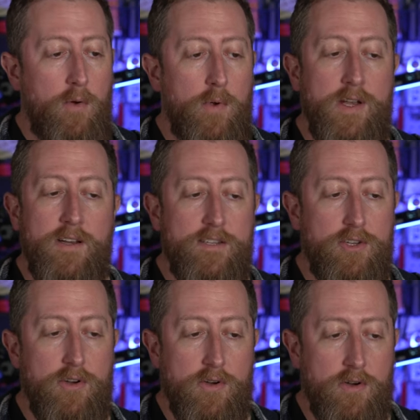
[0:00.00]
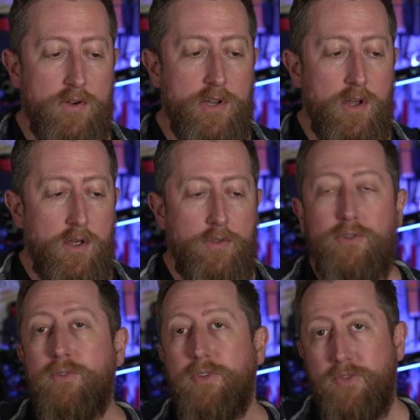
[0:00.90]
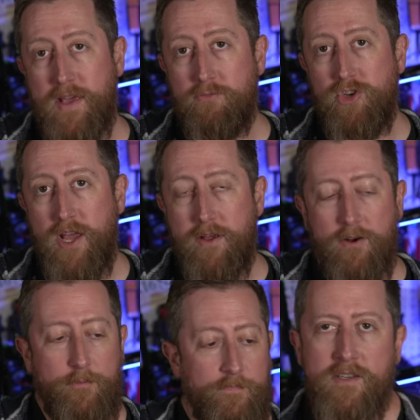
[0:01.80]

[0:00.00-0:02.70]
when it is turned to the same channel.